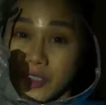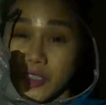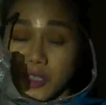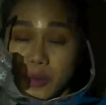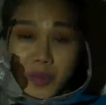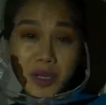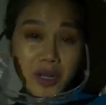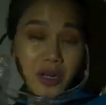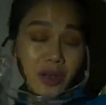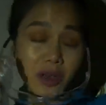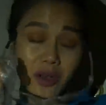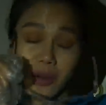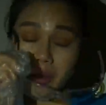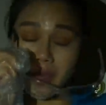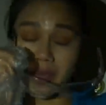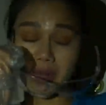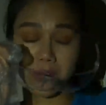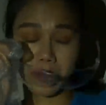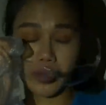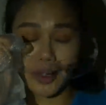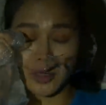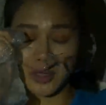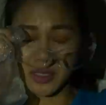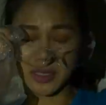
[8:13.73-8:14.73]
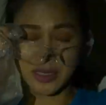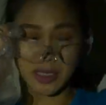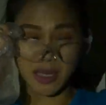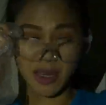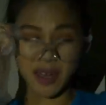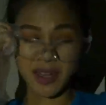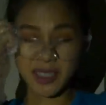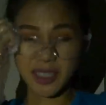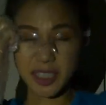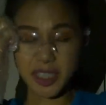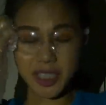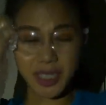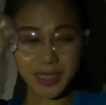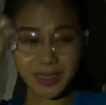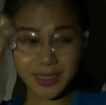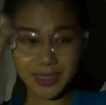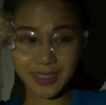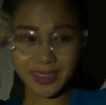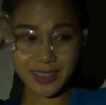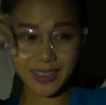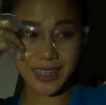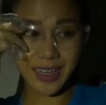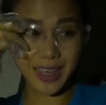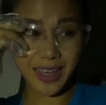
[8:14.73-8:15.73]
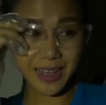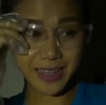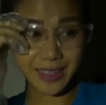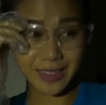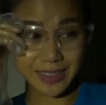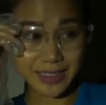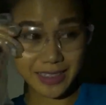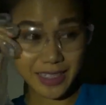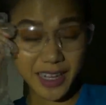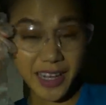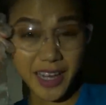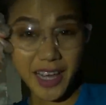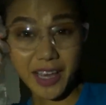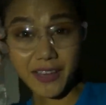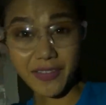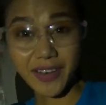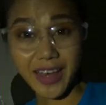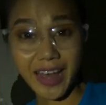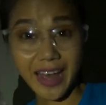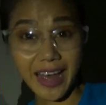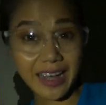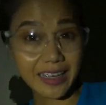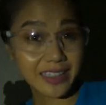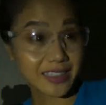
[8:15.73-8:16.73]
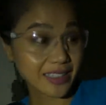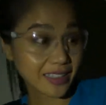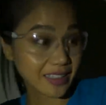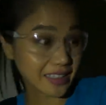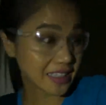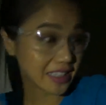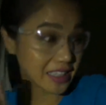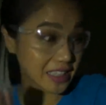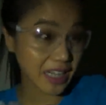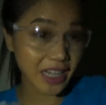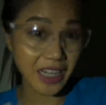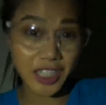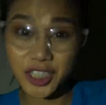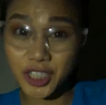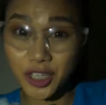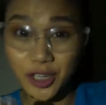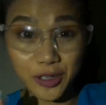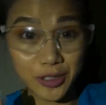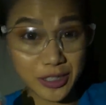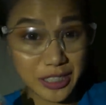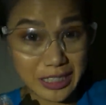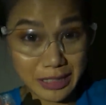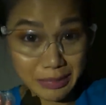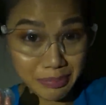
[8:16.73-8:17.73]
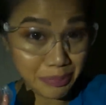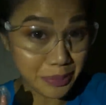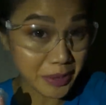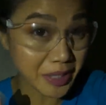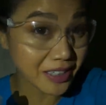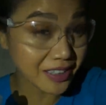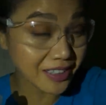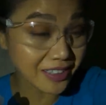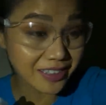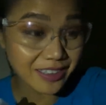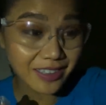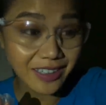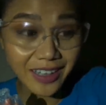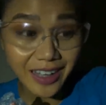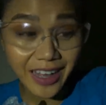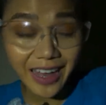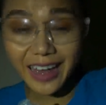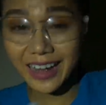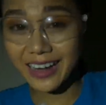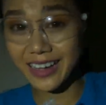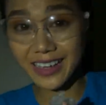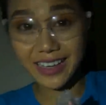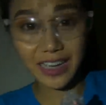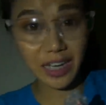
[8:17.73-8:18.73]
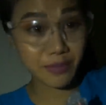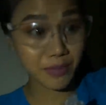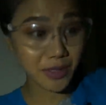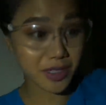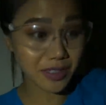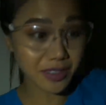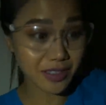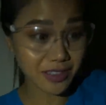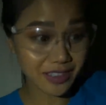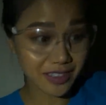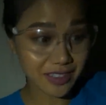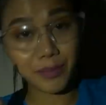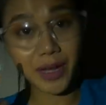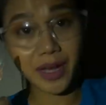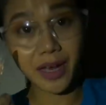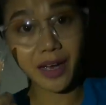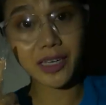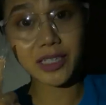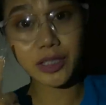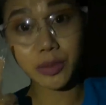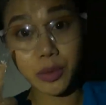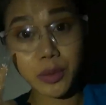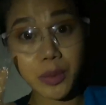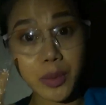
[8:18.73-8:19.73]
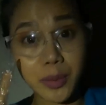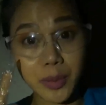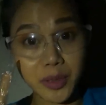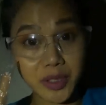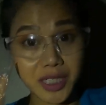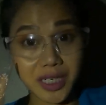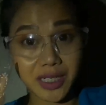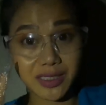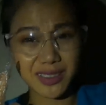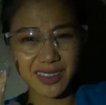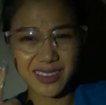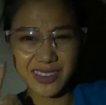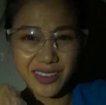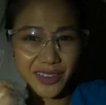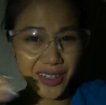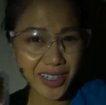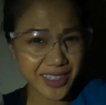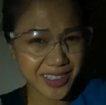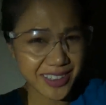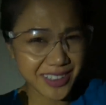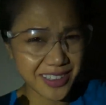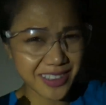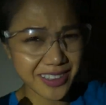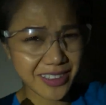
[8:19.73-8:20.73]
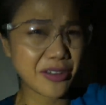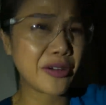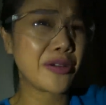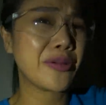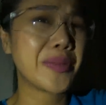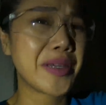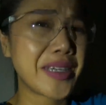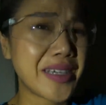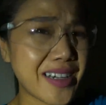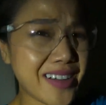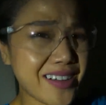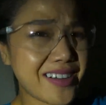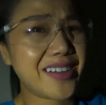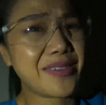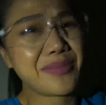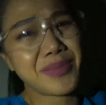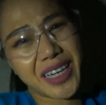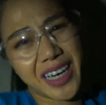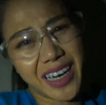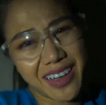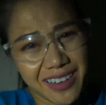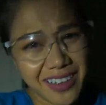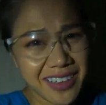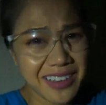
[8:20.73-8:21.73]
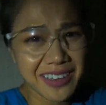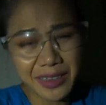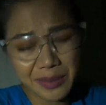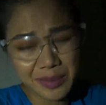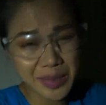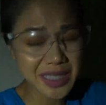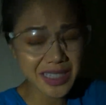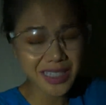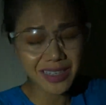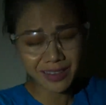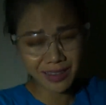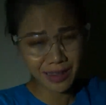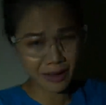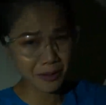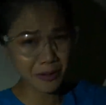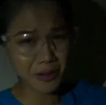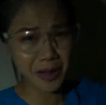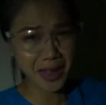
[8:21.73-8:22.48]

So I'm gonna go ahead and put this on just in case if I accidentally touch or spill any chemicals, my eyes will be protected. You guys know me, I'm kinda clumsy in that